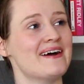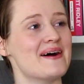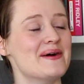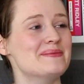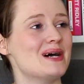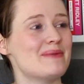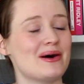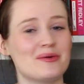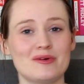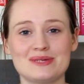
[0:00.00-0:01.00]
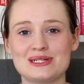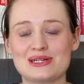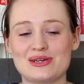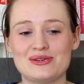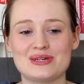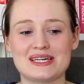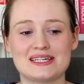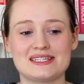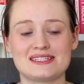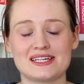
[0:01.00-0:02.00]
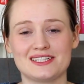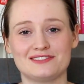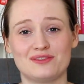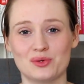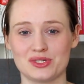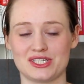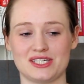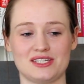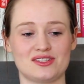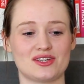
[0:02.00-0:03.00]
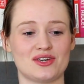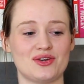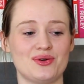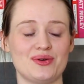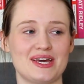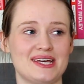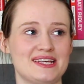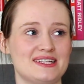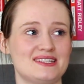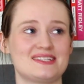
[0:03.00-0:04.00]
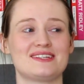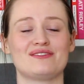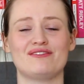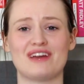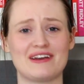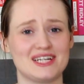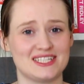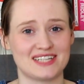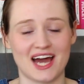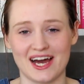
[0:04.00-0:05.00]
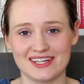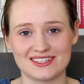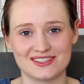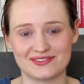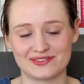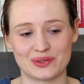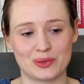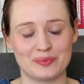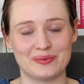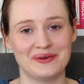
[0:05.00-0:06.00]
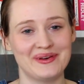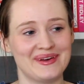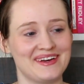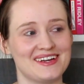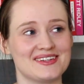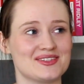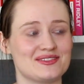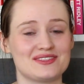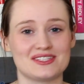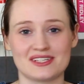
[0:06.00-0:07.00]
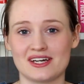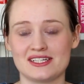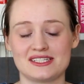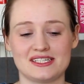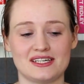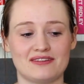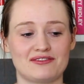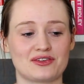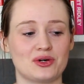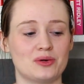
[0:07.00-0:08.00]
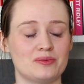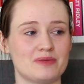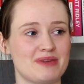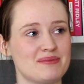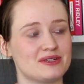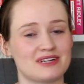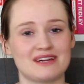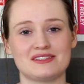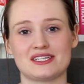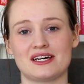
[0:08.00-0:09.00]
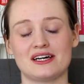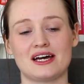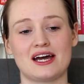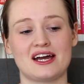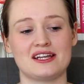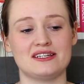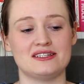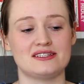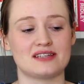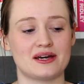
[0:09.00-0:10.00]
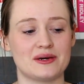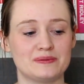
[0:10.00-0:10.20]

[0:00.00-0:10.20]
about a woman who is in her 40s, who is very detached from sort of society and from the people around her, and